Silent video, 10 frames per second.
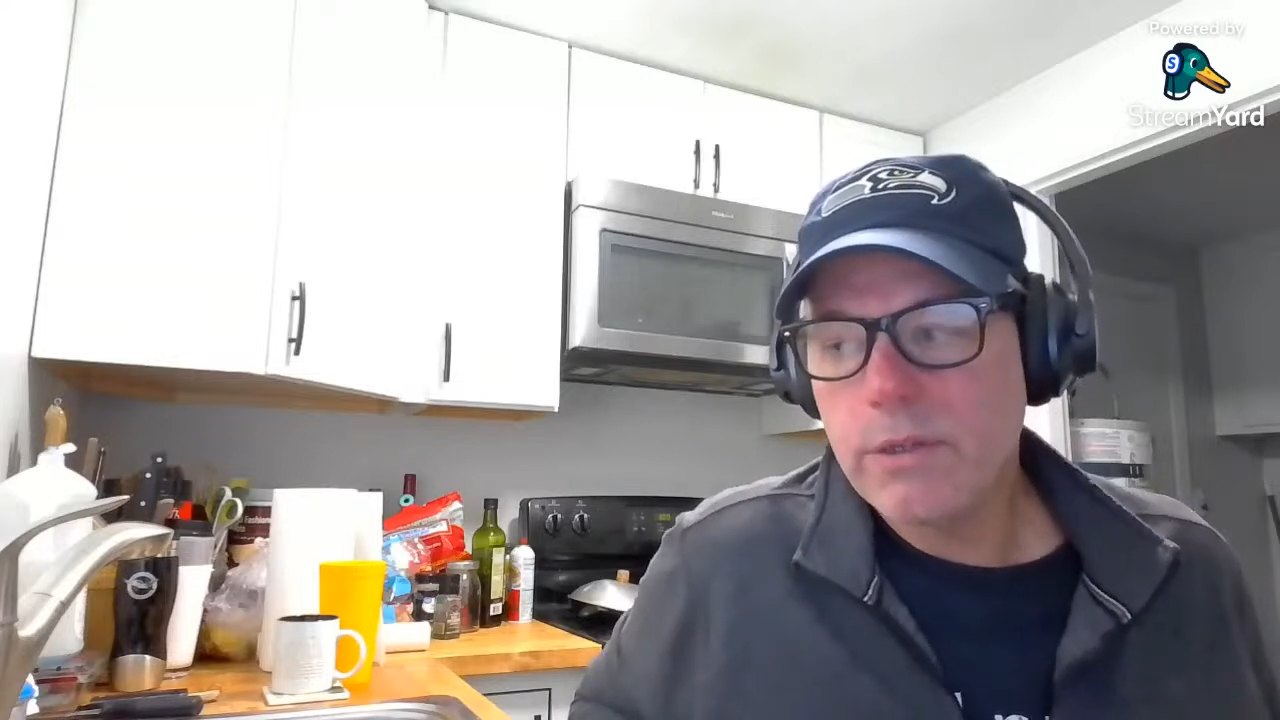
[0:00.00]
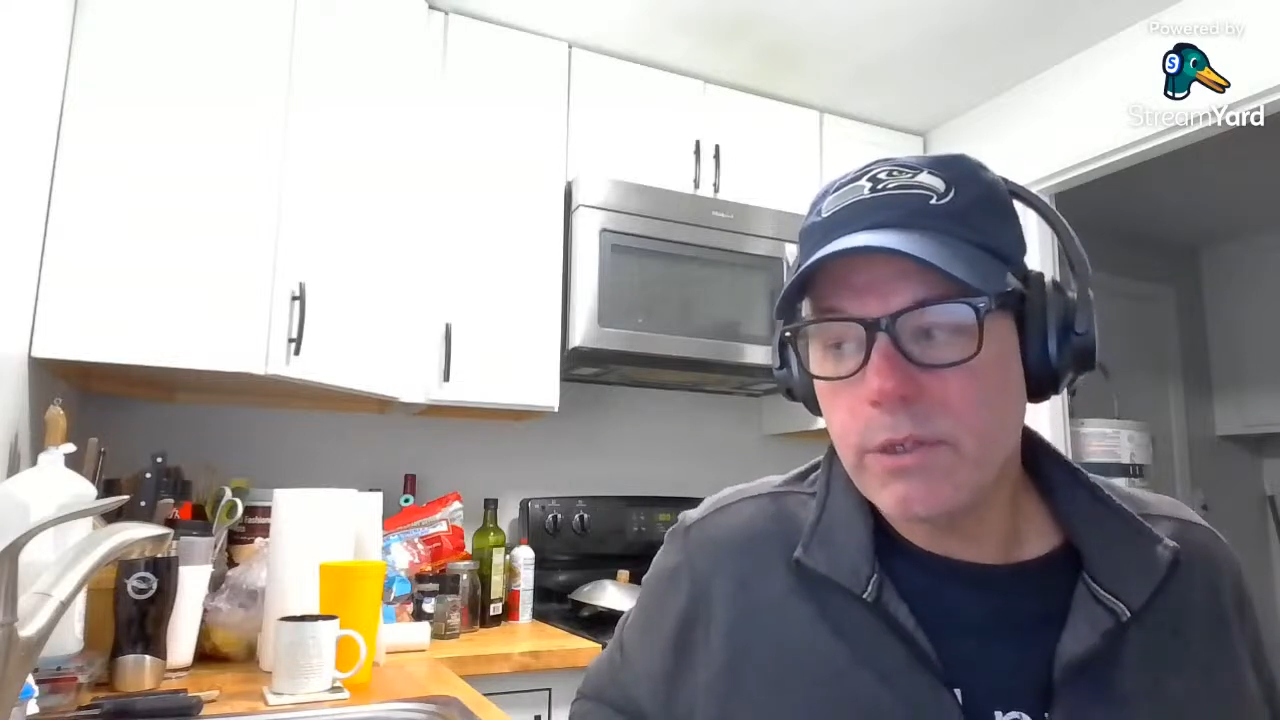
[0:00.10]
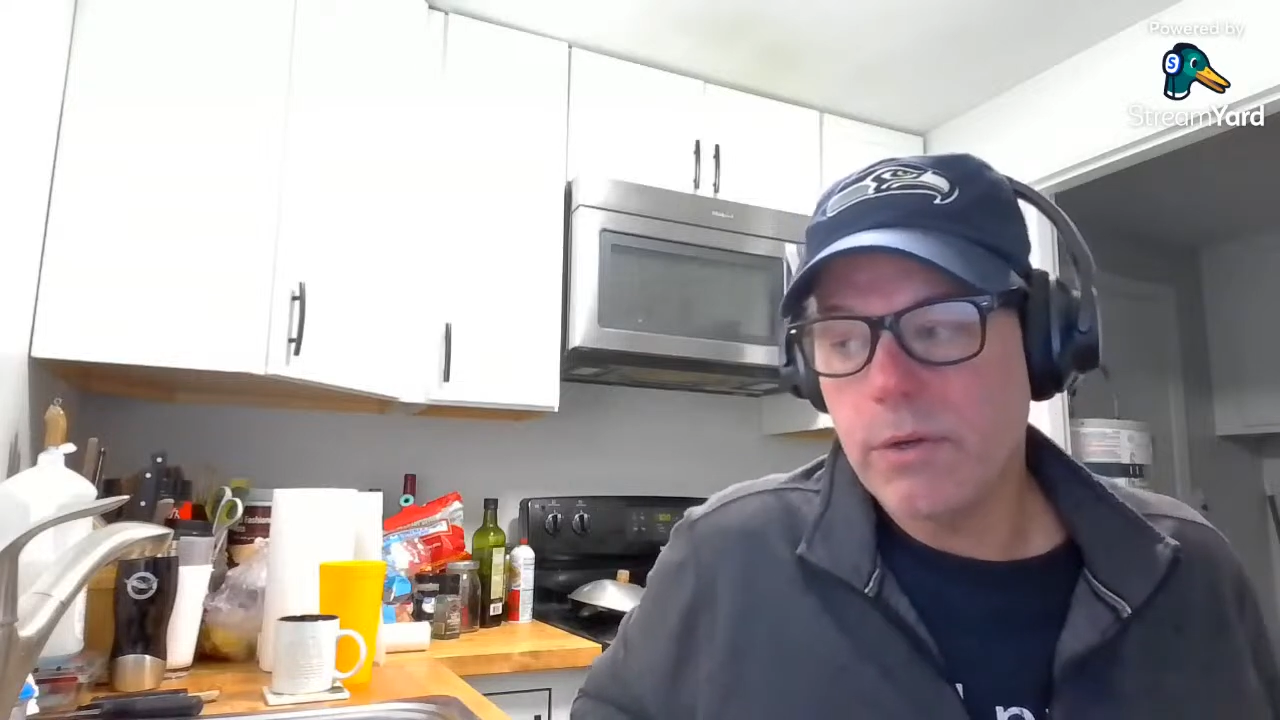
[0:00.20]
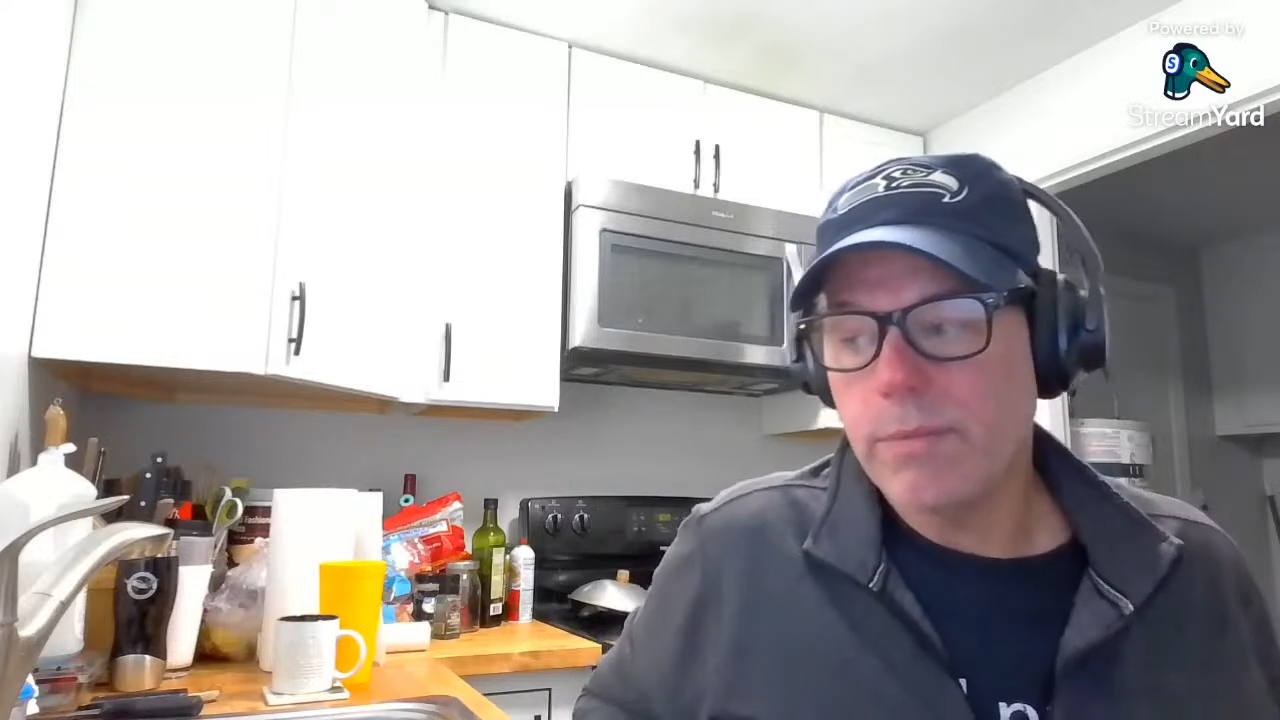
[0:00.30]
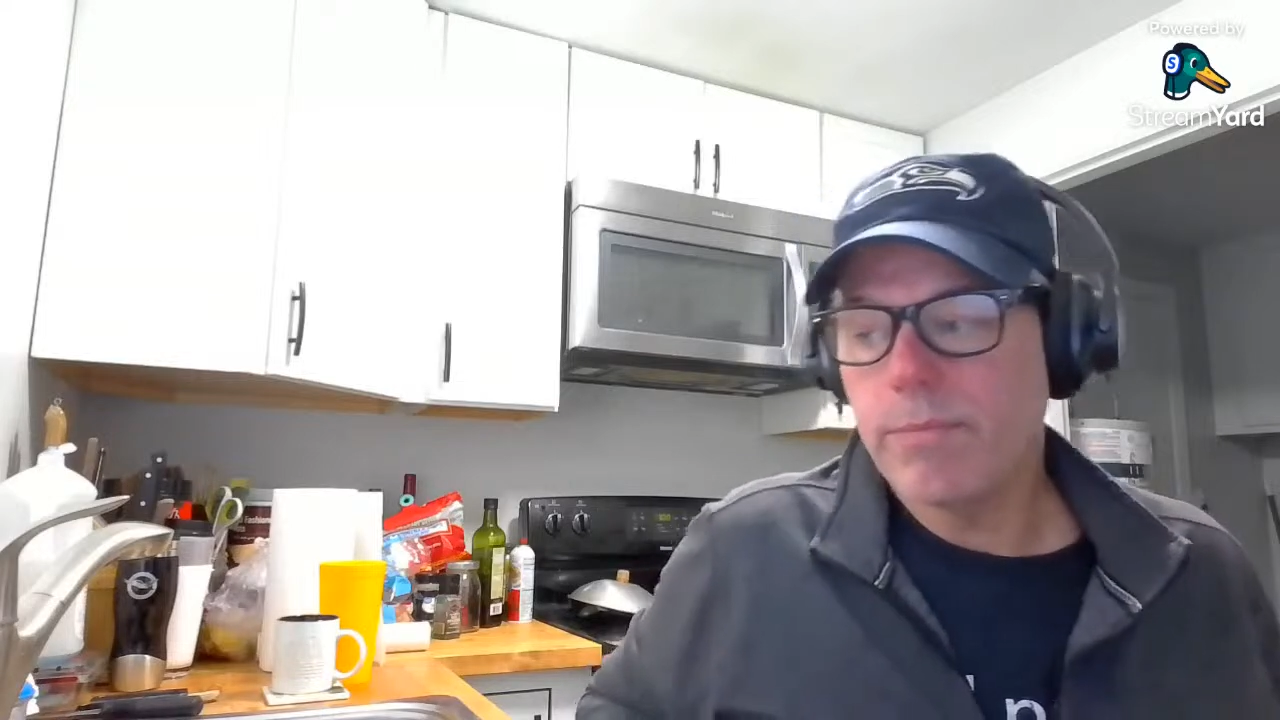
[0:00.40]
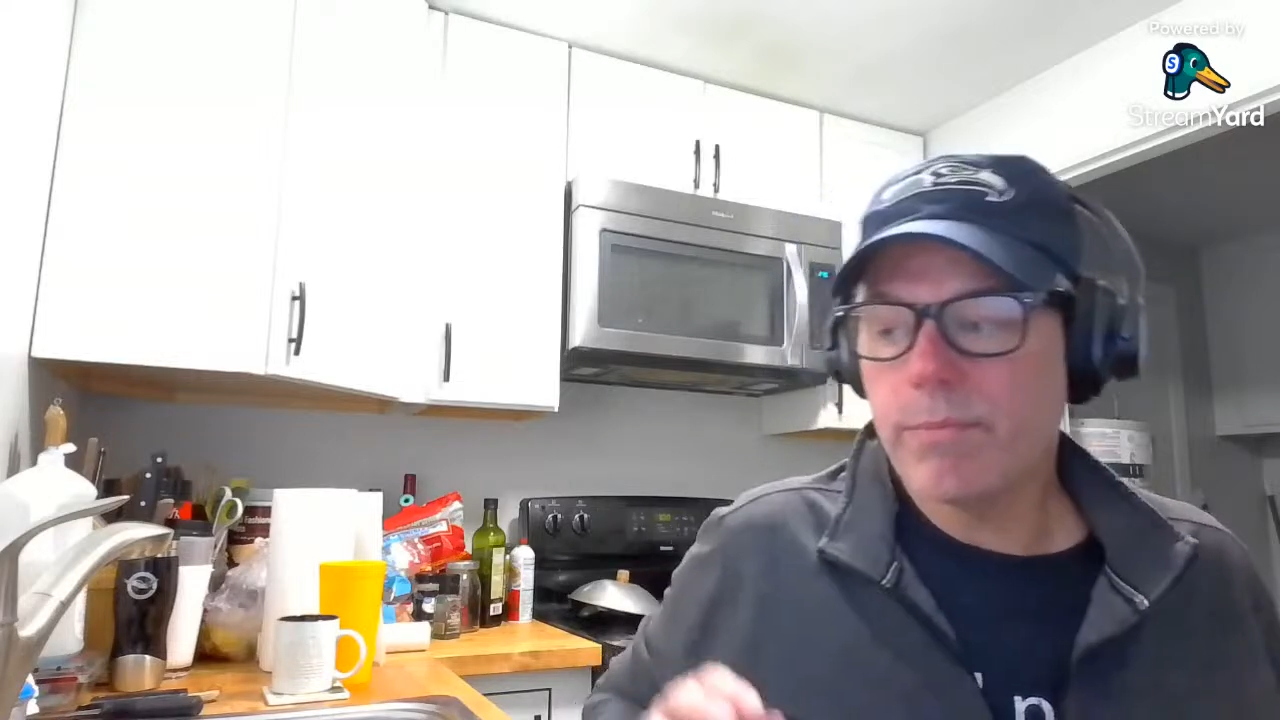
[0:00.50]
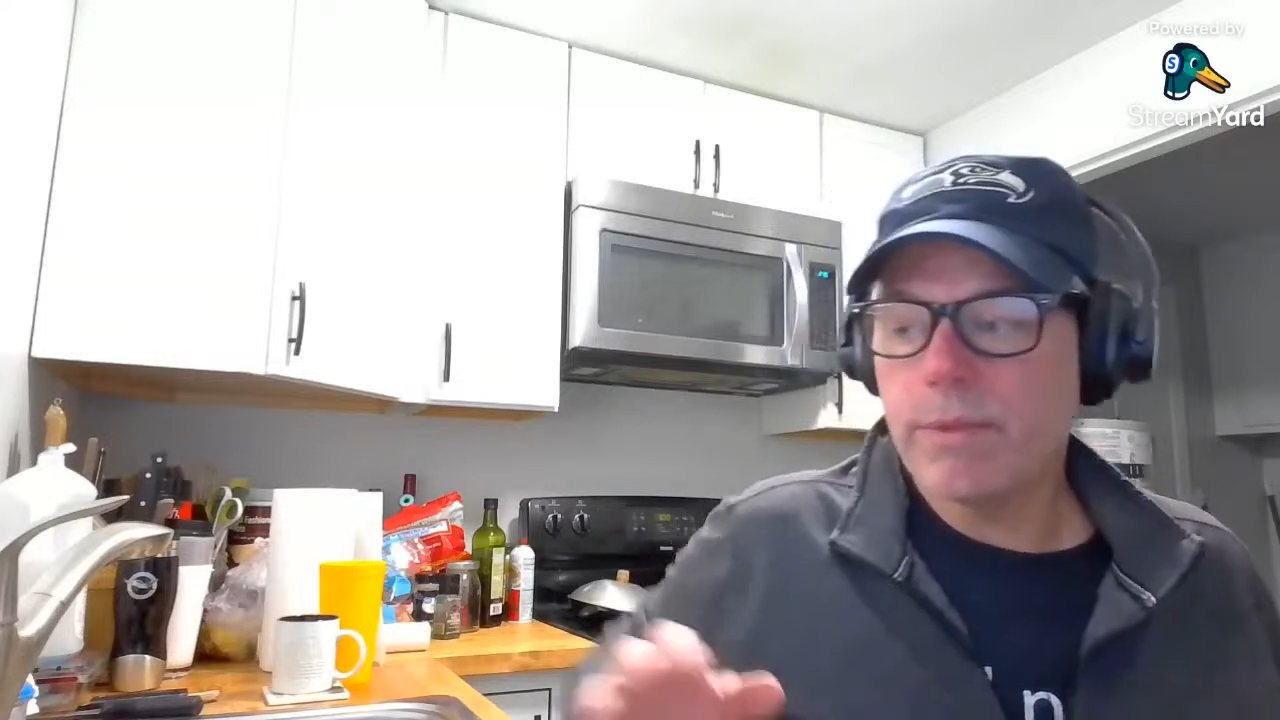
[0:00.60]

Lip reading: So